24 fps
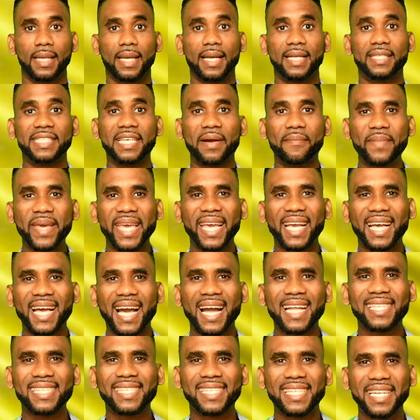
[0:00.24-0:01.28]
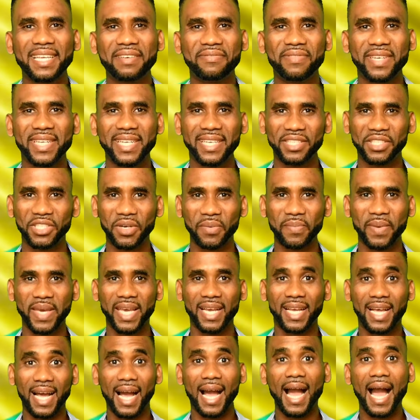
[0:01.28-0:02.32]
Jamaicans living in
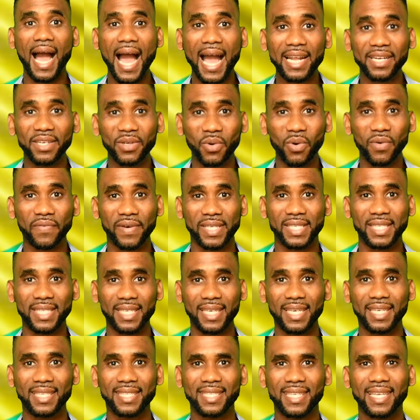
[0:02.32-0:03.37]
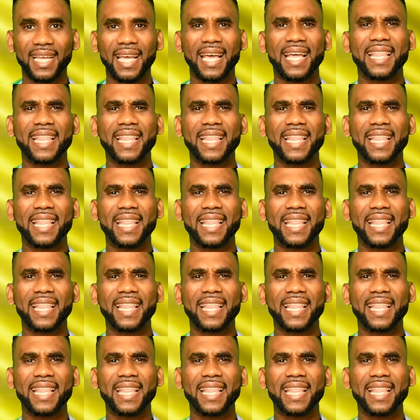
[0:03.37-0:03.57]
Jamaica and overseas,